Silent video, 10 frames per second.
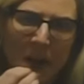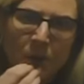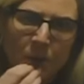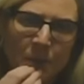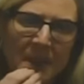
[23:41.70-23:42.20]

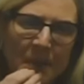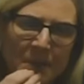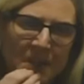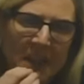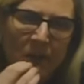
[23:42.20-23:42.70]
sometimes
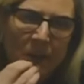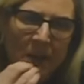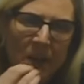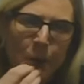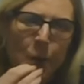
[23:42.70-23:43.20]
they're
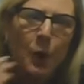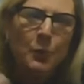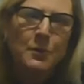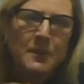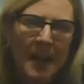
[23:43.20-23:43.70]
an
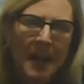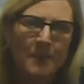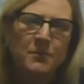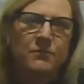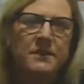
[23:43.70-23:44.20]

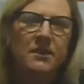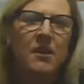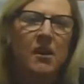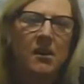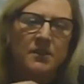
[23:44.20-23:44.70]
untapped
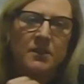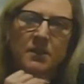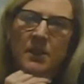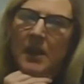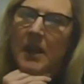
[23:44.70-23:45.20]

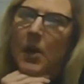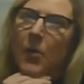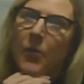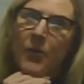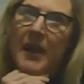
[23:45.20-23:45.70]
resource
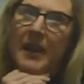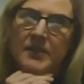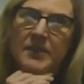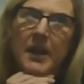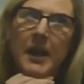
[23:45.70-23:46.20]

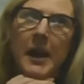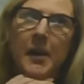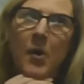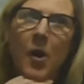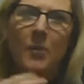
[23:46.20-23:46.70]
that
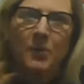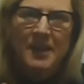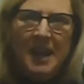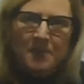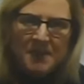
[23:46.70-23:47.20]
almost
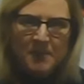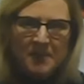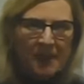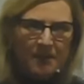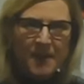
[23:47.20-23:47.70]
keeps
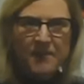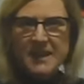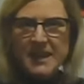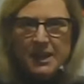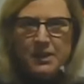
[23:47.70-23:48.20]
themselves very
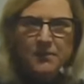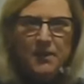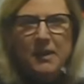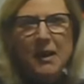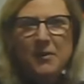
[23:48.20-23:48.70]
niche
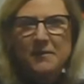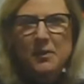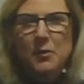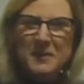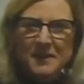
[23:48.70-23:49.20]
for our
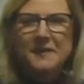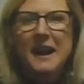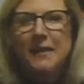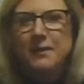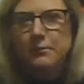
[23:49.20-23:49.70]
up to
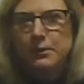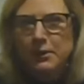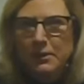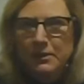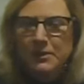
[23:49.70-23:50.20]
5 year
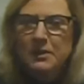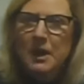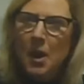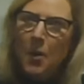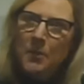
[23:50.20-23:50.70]
olds,
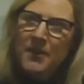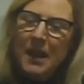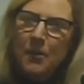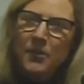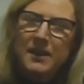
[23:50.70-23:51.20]

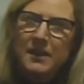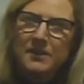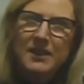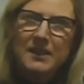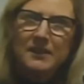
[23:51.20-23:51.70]
without the
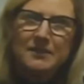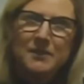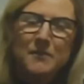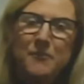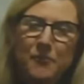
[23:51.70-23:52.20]

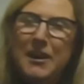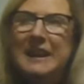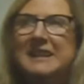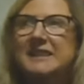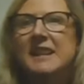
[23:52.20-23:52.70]

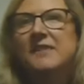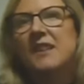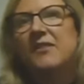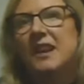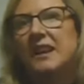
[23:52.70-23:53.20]
really seeing
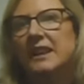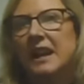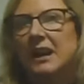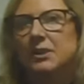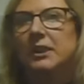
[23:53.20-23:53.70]
that they can
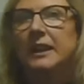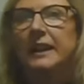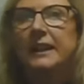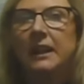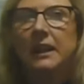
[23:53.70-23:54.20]
actually